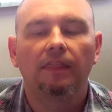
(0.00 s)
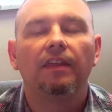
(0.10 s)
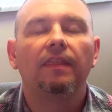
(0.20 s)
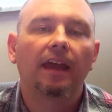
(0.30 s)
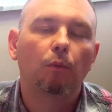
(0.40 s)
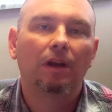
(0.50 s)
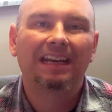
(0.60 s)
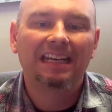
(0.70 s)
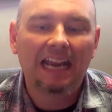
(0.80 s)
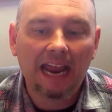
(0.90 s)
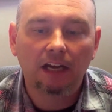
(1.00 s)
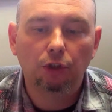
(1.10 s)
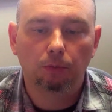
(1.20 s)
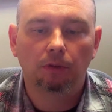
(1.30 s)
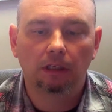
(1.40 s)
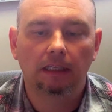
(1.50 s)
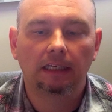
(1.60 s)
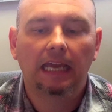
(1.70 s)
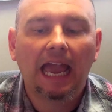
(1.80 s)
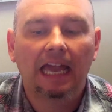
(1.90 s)
then they would
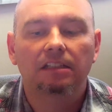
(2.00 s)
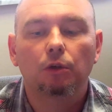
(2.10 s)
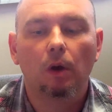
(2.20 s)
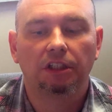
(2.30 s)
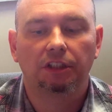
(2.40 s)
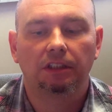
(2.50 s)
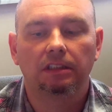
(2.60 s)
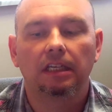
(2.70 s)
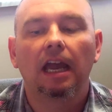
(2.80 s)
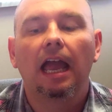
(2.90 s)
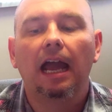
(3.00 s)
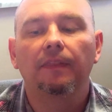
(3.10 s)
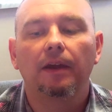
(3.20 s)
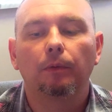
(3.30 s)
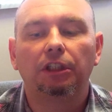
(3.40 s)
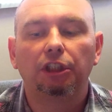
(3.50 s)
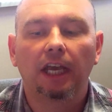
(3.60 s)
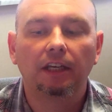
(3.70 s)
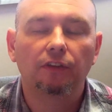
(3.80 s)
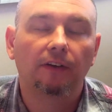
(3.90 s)
naturally ask questions and they would
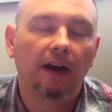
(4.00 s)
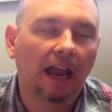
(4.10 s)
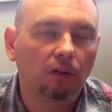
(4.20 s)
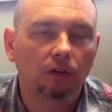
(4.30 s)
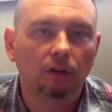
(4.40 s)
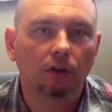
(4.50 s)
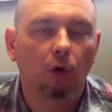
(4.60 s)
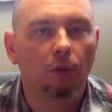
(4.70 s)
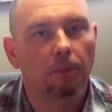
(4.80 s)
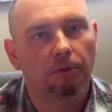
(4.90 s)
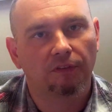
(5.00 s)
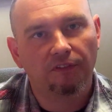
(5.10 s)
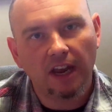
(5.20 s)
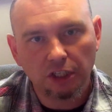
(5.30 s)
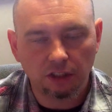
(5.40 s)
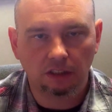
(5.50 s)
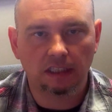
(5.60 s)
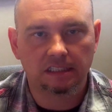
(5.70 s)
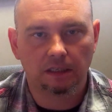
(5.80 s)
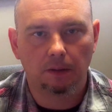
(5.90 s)
change their outlook on the
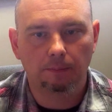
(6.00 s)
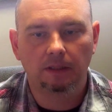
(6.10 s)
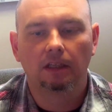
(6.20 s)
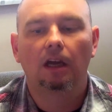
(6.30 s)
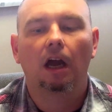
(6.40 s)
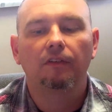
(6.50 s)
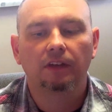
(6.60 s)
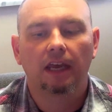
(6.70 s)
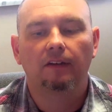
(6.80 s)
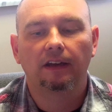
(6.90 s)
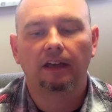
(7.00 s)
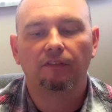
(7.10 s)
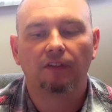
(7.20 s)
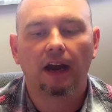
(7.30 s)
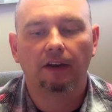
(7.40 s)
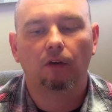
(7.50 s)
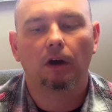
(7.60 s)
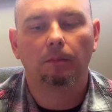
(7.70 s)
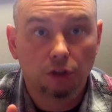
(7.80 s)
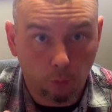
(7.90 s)
professionalism of carrying a
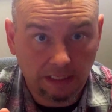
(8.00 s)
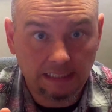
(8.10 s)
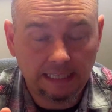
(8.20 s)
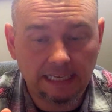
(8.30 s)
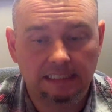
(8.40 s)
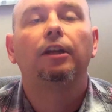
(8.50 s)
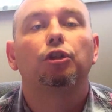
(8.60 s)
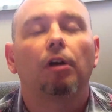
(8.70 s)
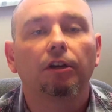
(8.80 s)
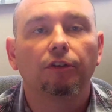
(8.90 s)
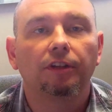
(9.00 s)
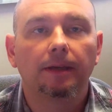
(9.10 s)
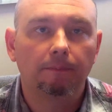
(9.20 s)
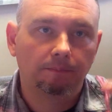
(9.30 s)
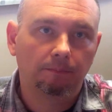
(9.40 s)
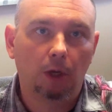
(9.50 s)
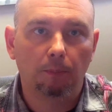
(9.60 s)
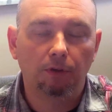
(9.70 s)
firearm. So we did this. Instructor tip number